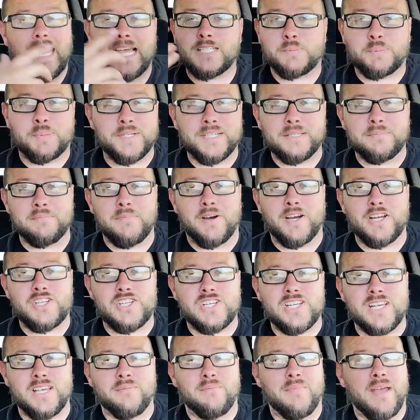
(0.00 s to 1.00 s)
pretty
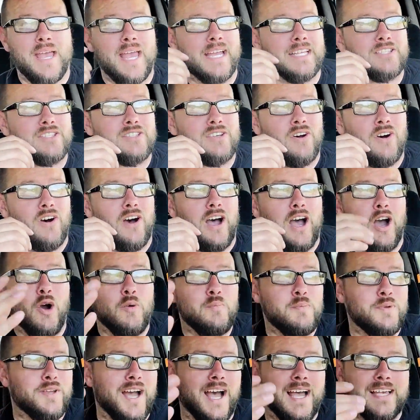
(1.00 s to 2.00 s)
much it, man. So I
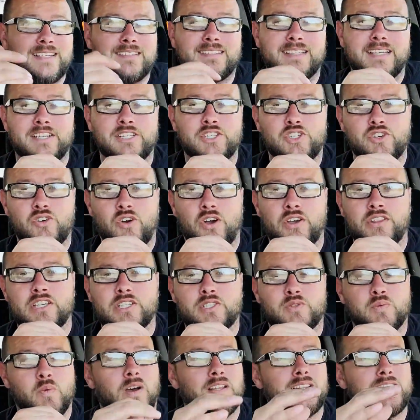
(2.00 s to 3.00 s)
hope you guys did enjoy
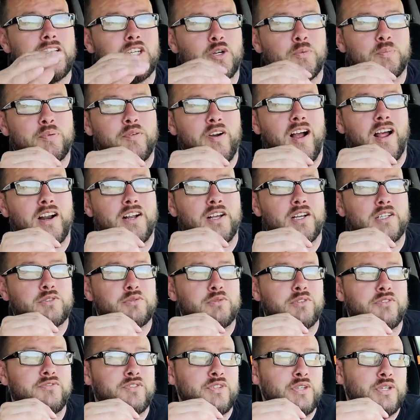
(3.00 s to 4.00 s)
this one little product
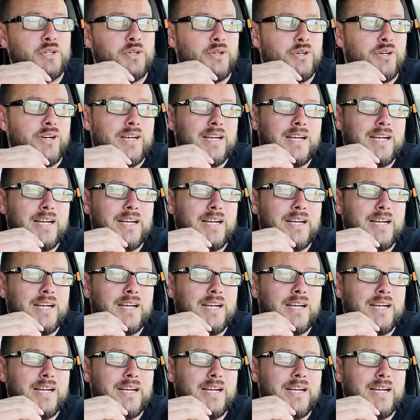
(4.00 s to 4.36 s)
review.